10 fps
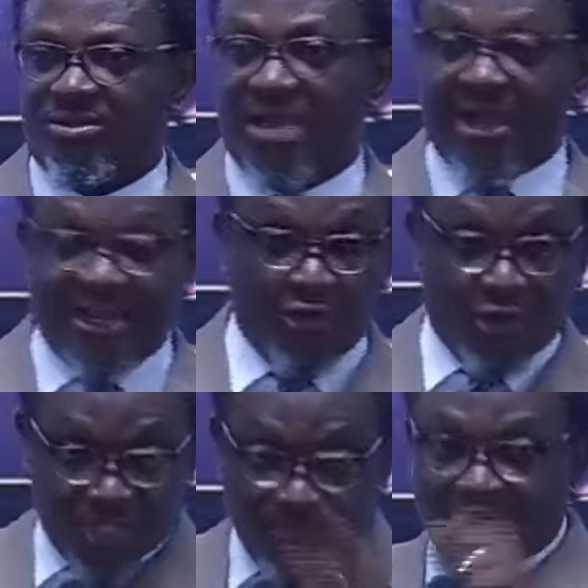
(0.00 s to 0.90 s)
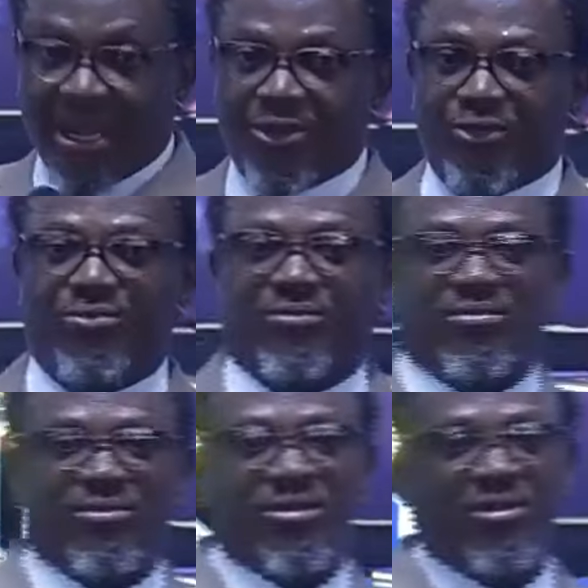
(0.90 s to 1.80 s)
and he knows it more than you.
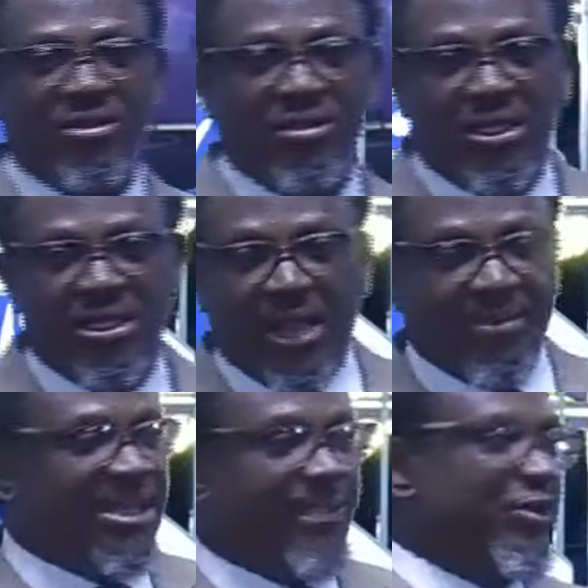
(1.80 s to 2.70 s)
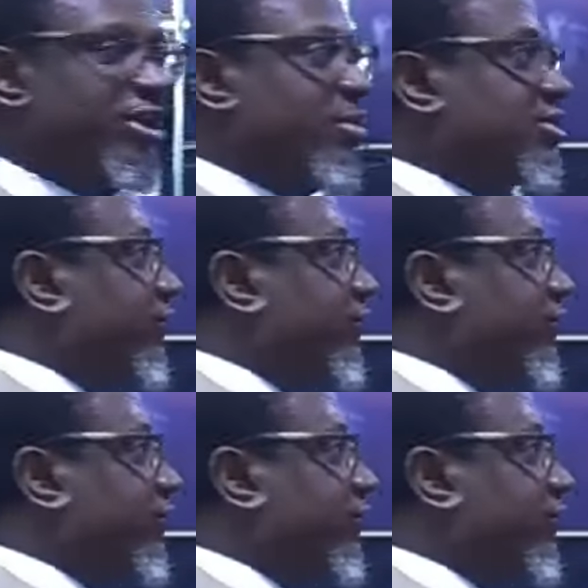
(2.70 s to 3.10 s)
Let me tap your neighbor and say,